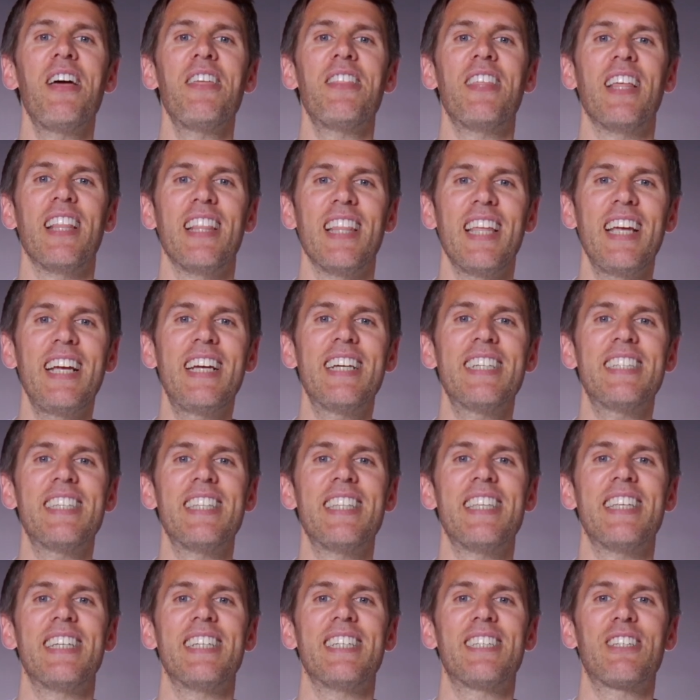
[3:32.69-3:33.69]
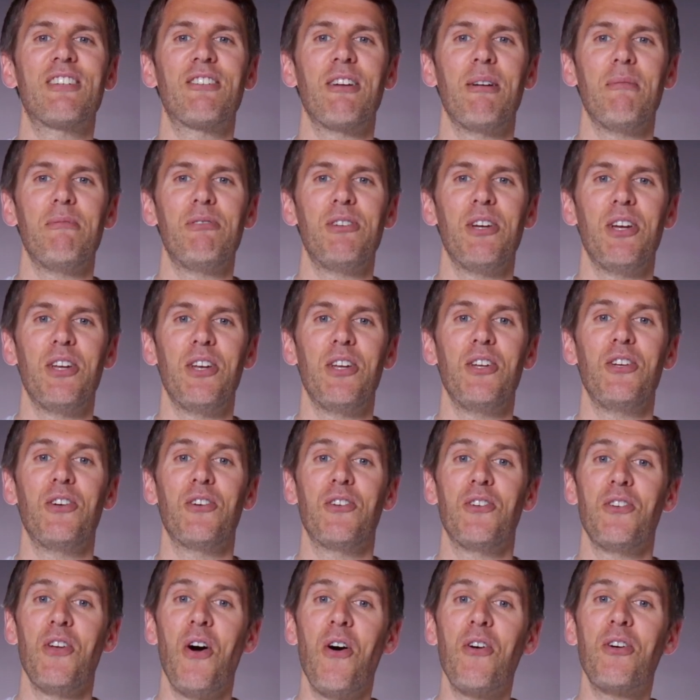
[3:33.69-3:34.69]
The link is in the description.
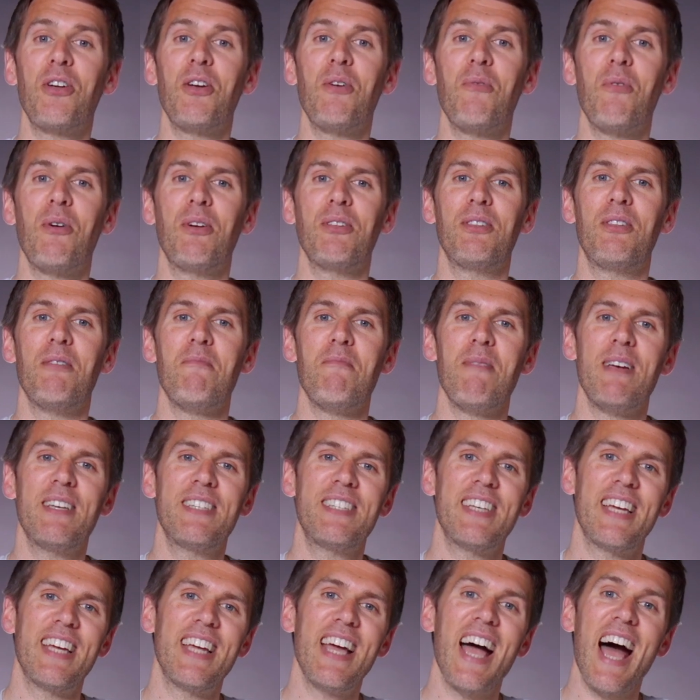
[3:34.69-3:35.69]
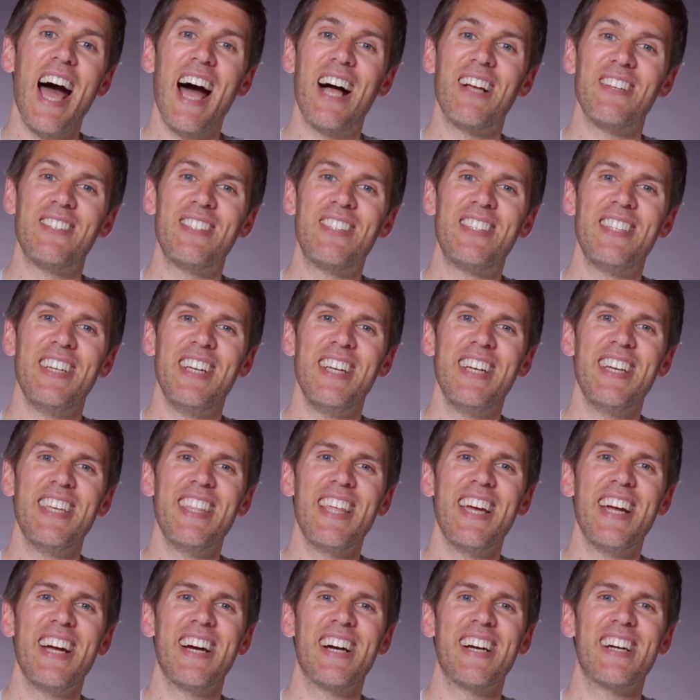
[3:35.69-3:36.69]
You're not going to want to miss it. I'll see you
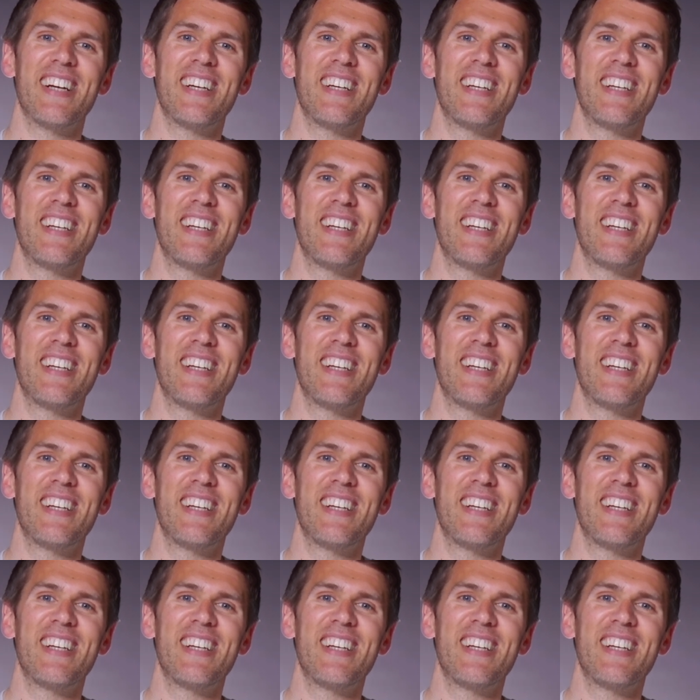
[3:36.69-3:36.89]
there.